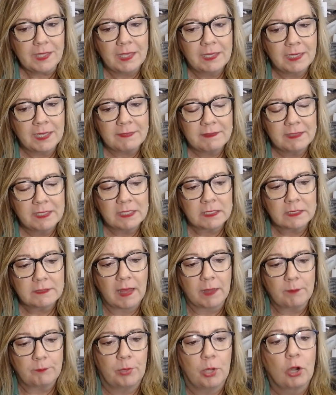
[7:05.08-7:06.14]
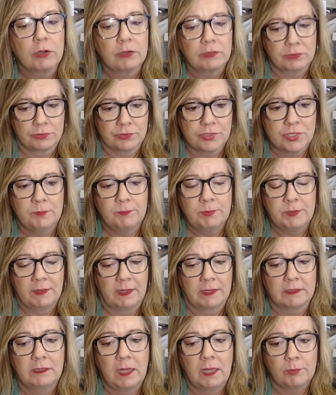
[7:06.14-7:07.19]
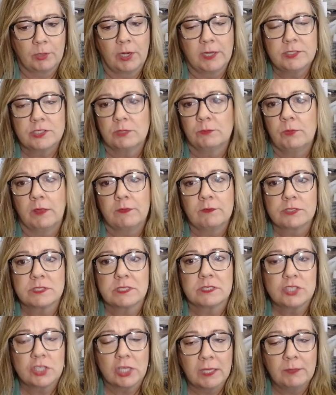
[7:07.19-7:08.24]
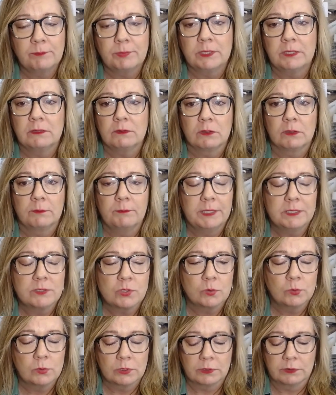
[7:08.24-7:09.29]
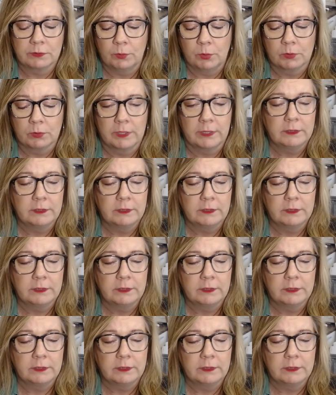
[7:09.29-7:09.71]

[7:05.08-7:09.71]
And I think that partnership and that collaboration, whether it's a champion or a mentor or